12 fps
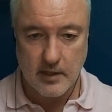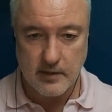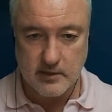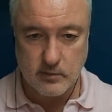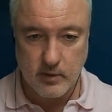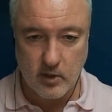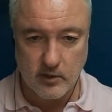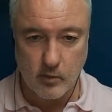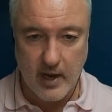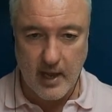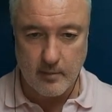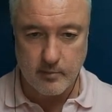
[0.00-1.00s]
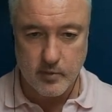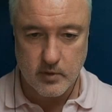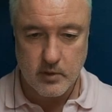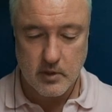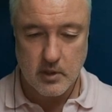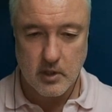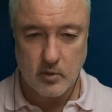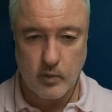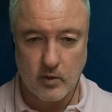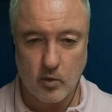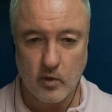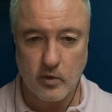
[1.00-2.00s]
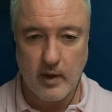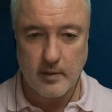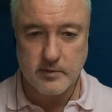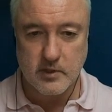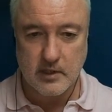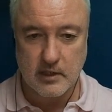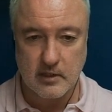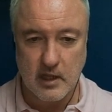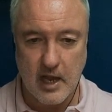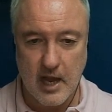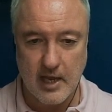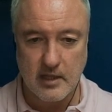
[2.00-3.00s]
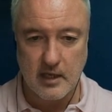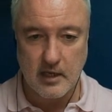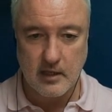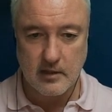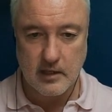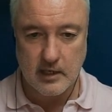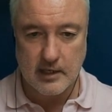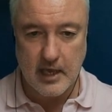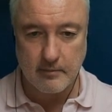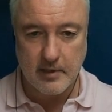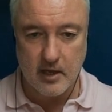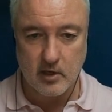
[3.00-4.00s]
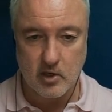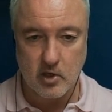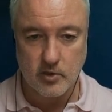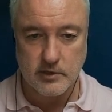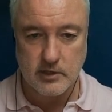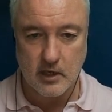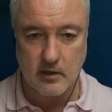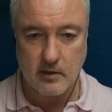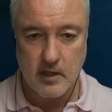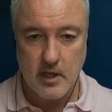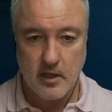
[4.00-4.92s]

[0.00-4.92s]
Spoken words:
This one on the way up, it went all the way up to the little high there, then it came down and closed here.